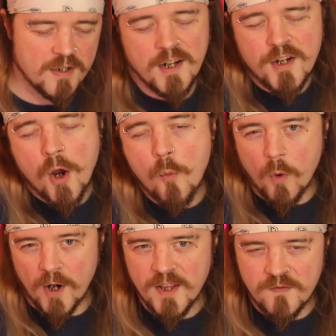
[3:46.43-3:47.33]
I know
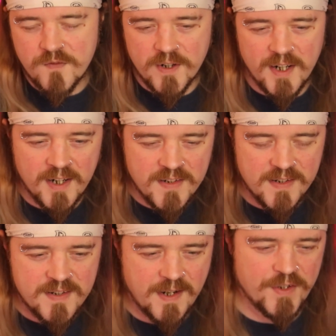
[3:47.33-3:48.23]
why they've done it. It's
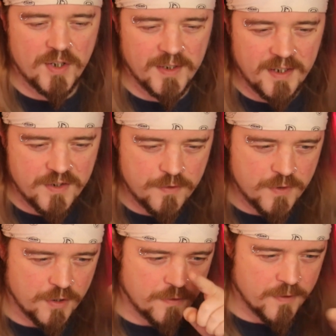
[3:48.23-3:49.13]
essentially a
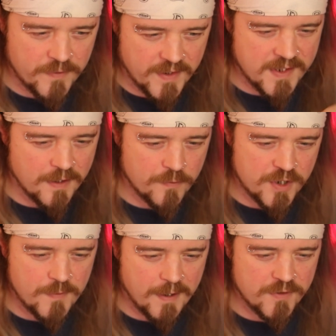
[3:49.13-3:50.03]
tutorial that tells
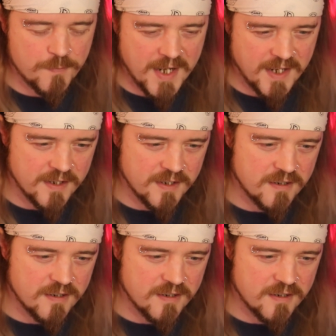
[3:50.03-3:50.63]
you how to make a